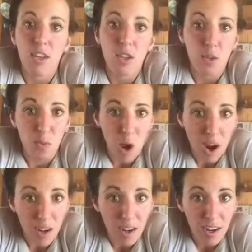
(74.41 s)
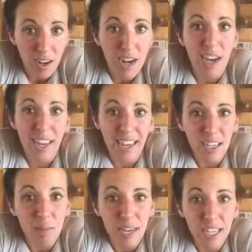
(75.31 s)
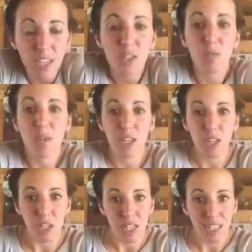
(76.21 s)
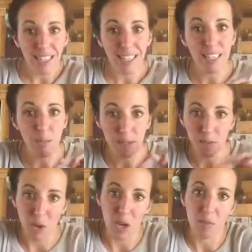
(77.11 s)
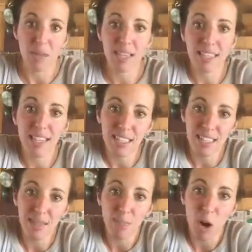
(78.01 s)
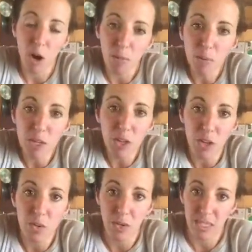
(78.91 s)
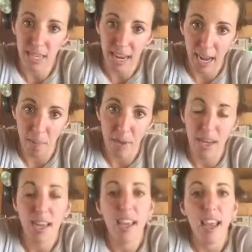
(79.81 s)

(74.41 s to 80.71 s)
you're wrong. I hate to break it to you, but you're a little bit wrong, because that's probably not going to happen.